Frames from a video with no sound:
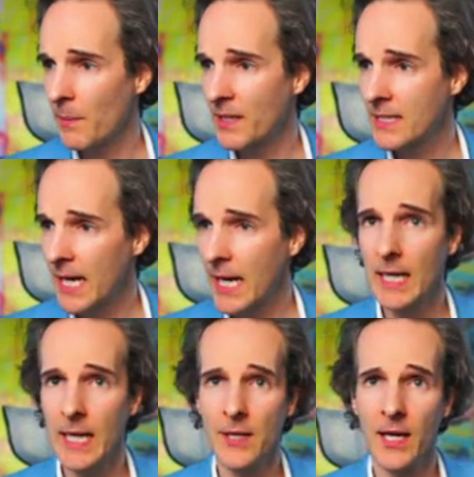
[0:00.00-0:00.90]

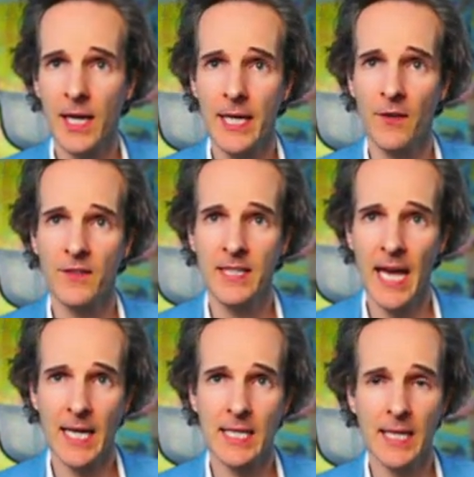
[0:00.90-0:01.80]
particularly in the kind of
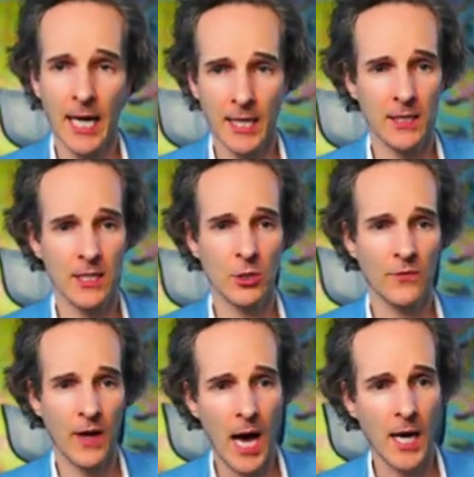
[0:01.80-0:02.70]
tech sector, the sort
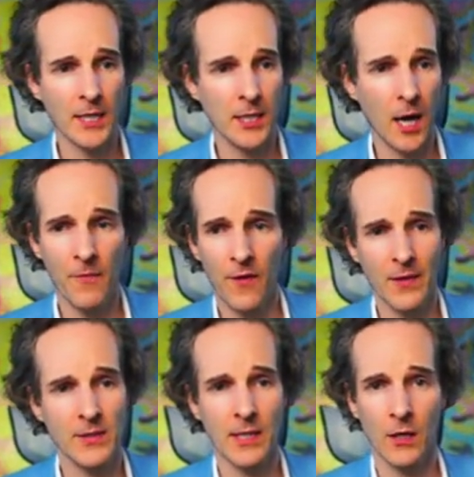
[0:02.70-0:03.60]
of archetype
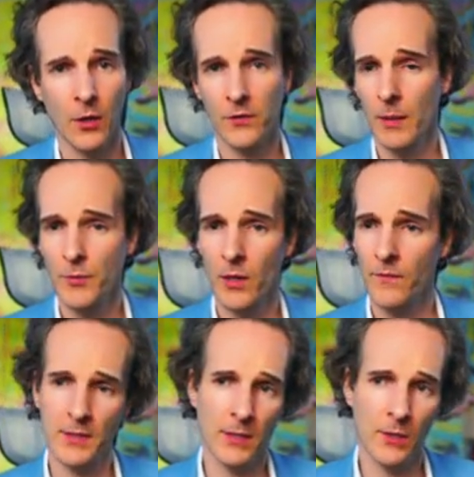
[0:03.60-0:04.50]
funds that a lot of crypto
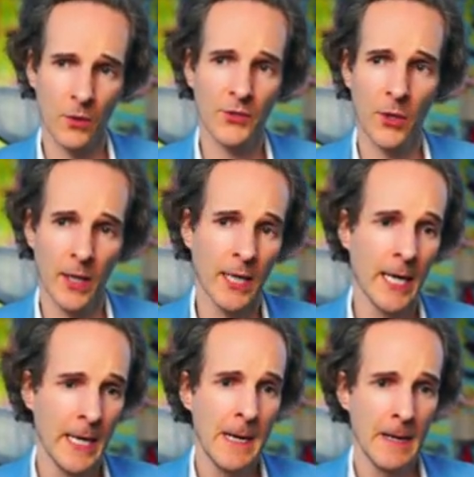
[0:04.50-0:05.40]
investors are also in,
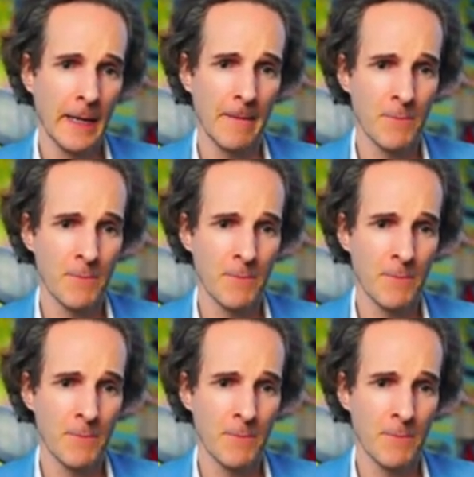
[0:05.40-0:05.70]
um,